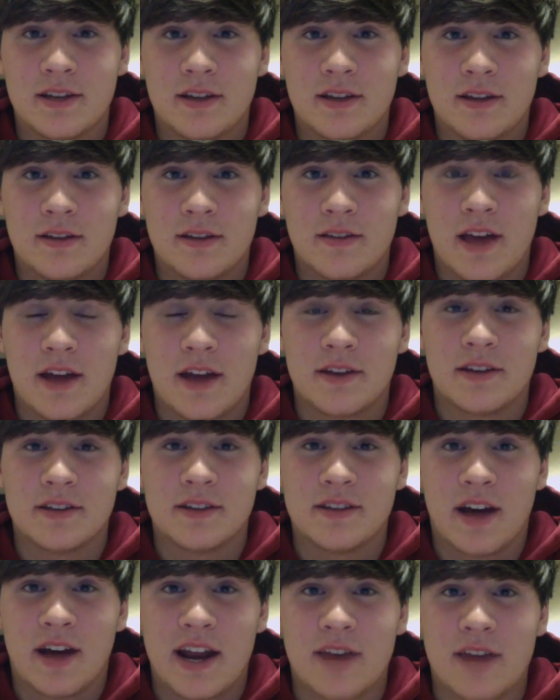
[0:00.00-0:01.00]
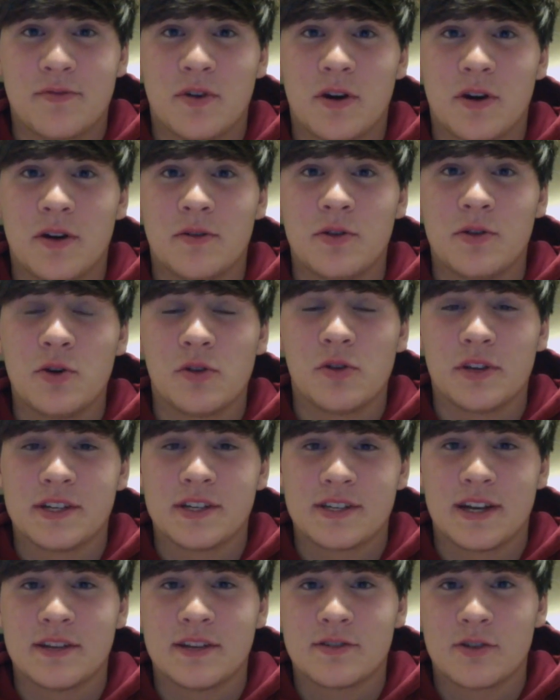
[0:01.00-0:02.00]
that does not have a
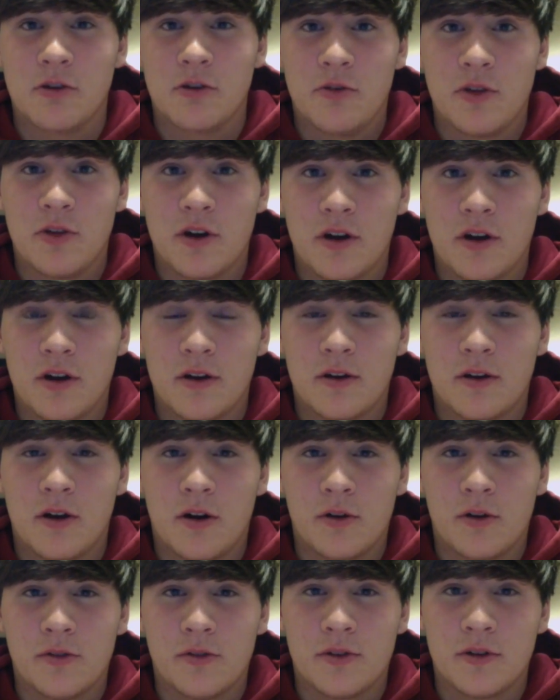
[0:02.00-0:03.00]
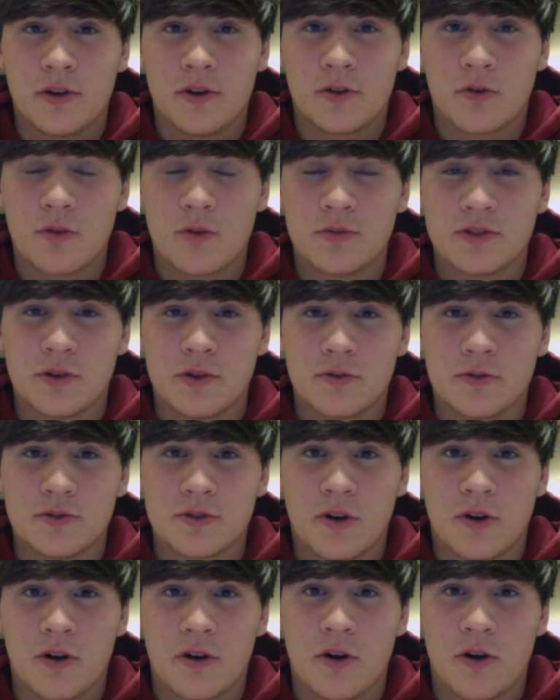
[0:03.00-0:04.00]
nucleus yet, so all the chromosomes
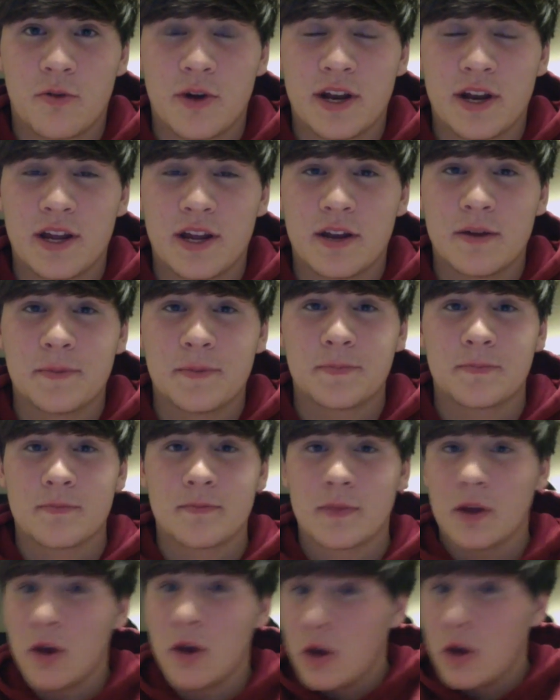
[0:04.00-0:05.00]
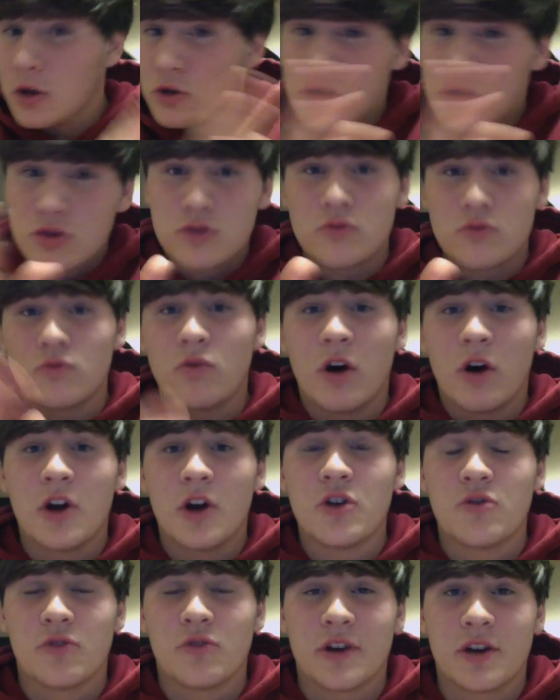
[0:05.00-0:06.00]
are already just
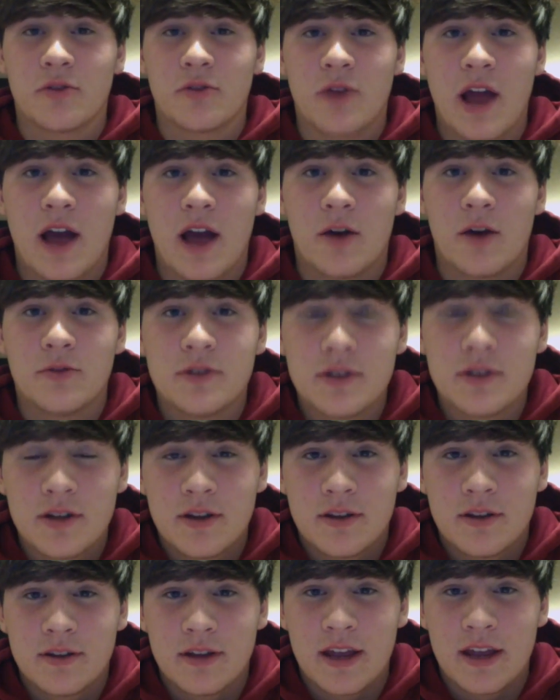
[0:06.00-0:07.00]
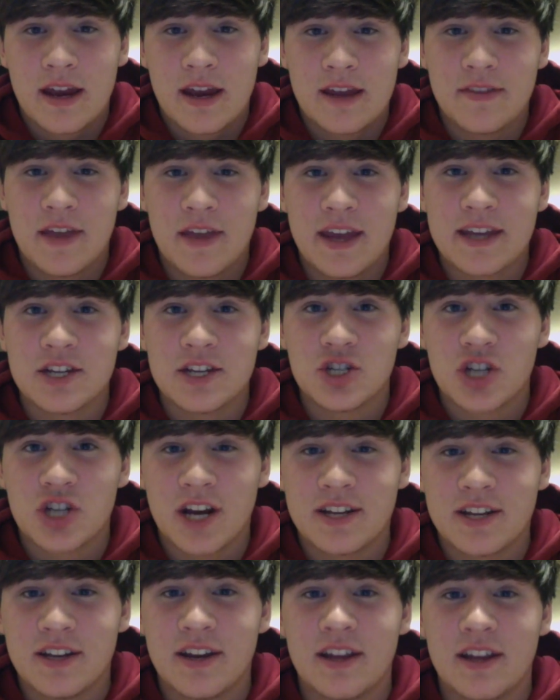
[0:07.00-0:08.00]
wandering around, and they
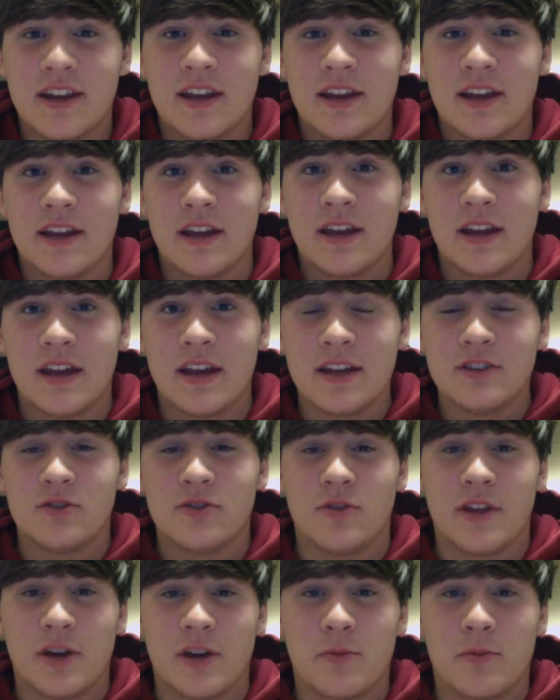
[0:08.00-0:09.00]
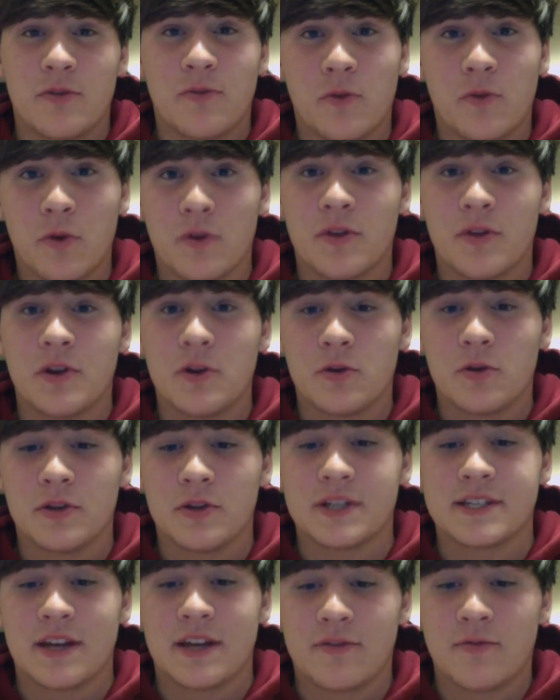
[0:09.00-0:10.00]
injected it into there before the
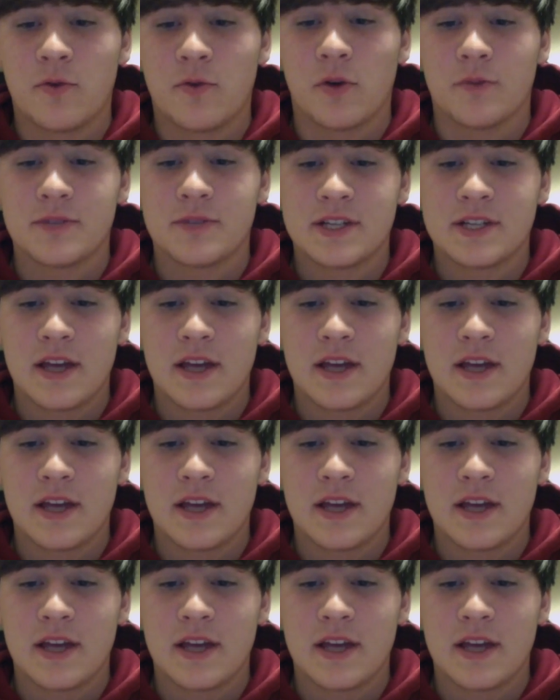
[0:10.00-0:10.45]
nucleus had formed.